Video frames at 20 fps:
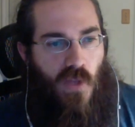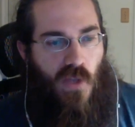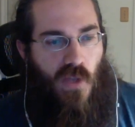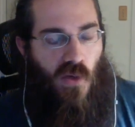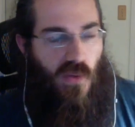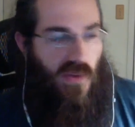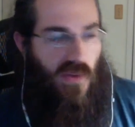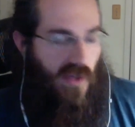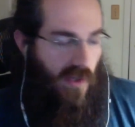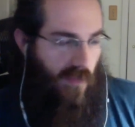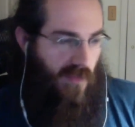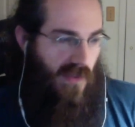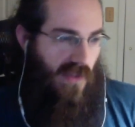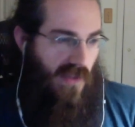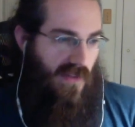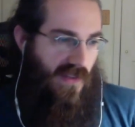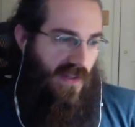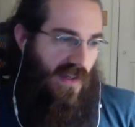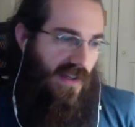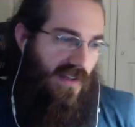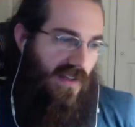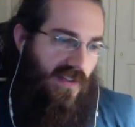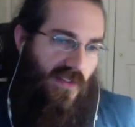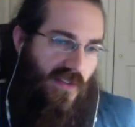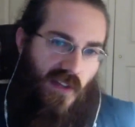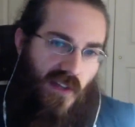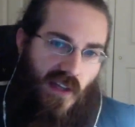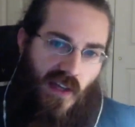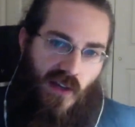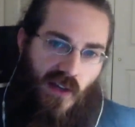you know, the update that I had
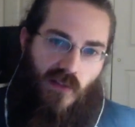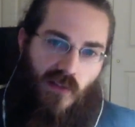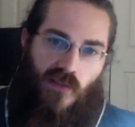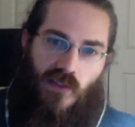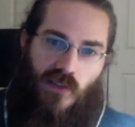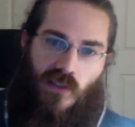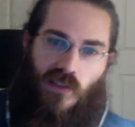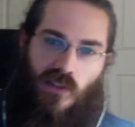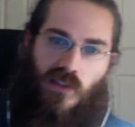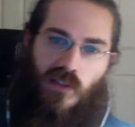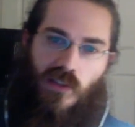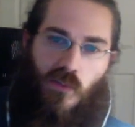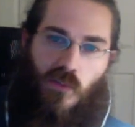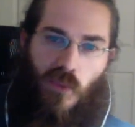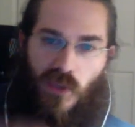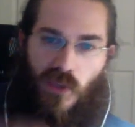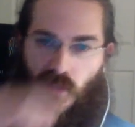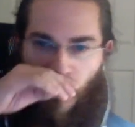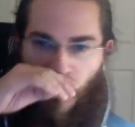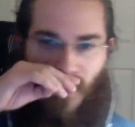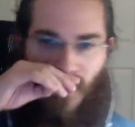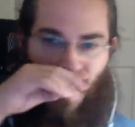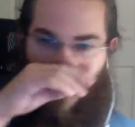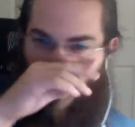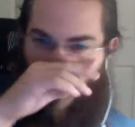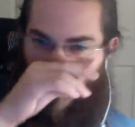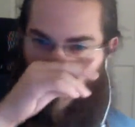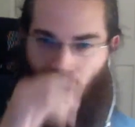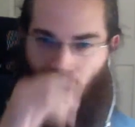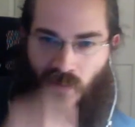sent out a week or two
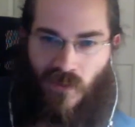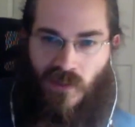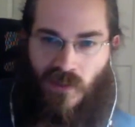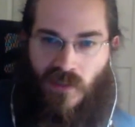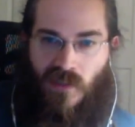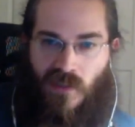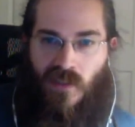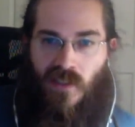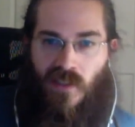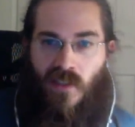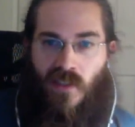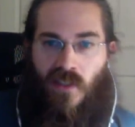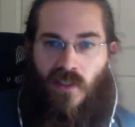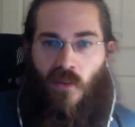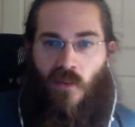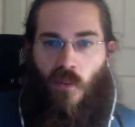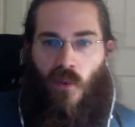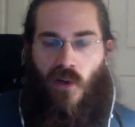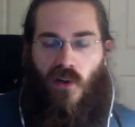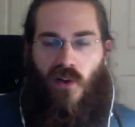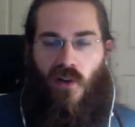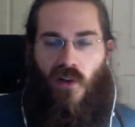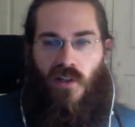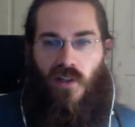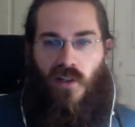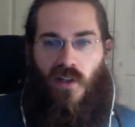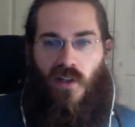ago, wherein I